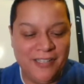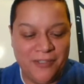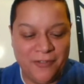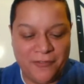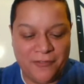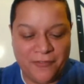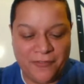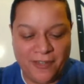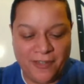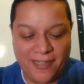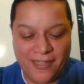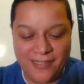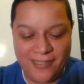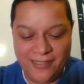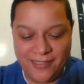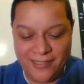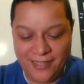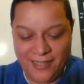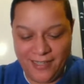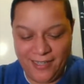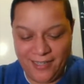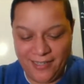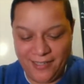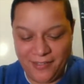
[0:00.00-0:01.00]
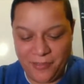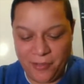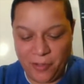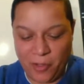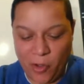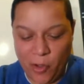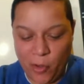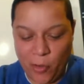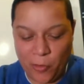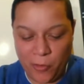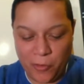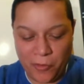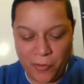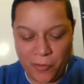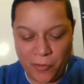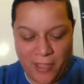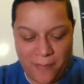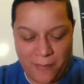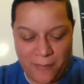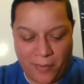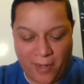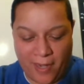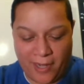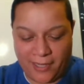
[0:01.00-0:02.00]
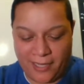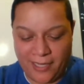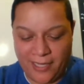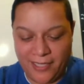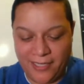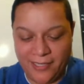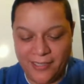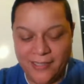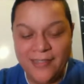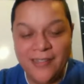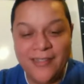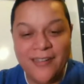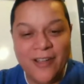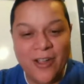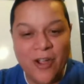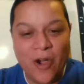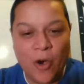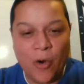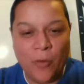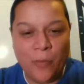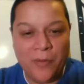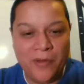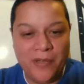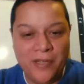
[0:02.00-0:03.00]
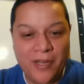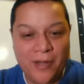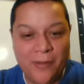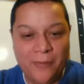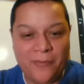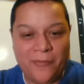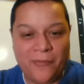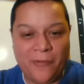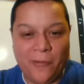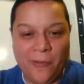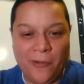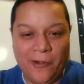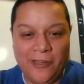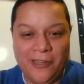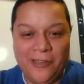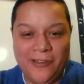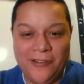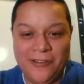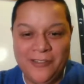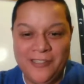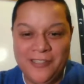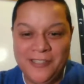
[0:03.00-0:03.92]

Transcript: find the hole that Breckin opened up for you,